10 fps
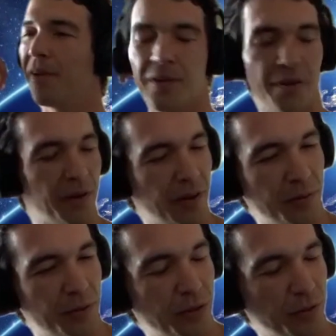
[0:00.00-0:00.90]
I don't know,
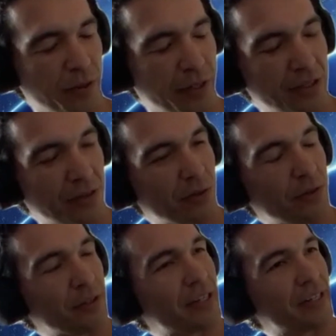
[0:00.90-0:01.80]
I'm still working
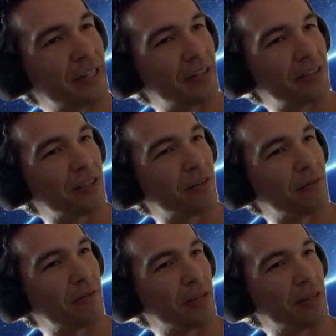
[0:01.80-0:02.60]
through a lot of that stuff.